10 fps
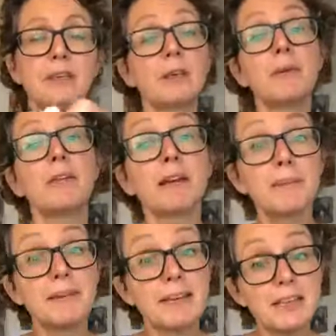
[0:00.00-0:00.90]
Give me a
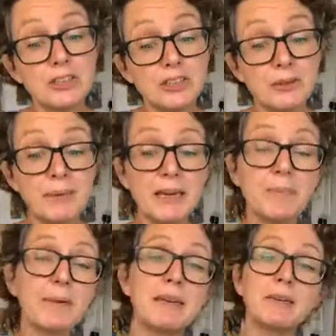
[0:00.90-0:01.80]
recommendation,
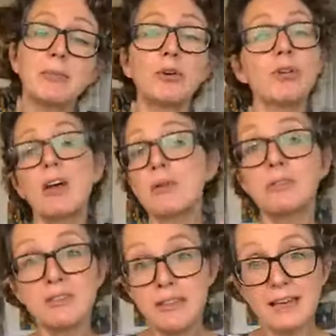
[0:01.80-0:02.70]
maybe. All those
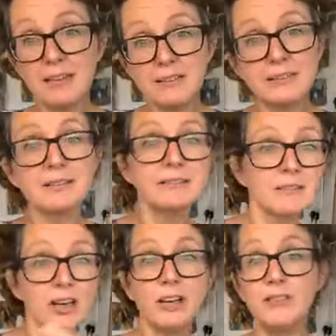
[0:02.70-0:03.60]
things. It's
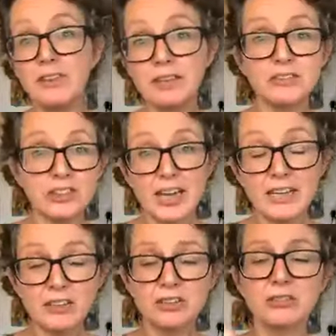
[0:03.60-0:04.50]
kind of an
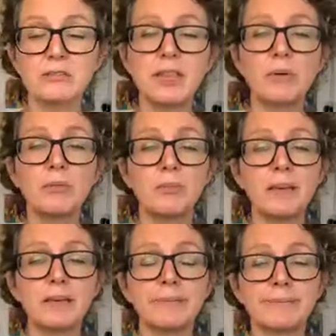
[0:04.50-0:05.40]
exchange. That would
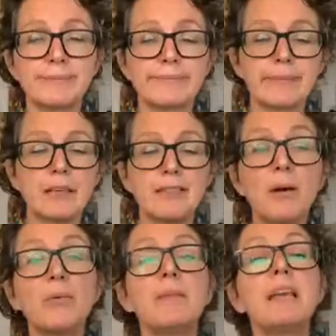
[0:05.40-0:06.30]
be
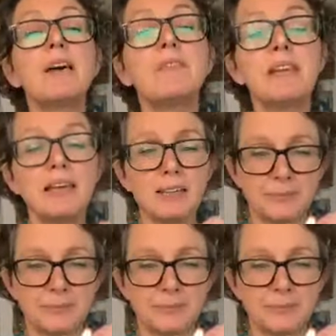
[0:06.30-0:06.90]
lovely.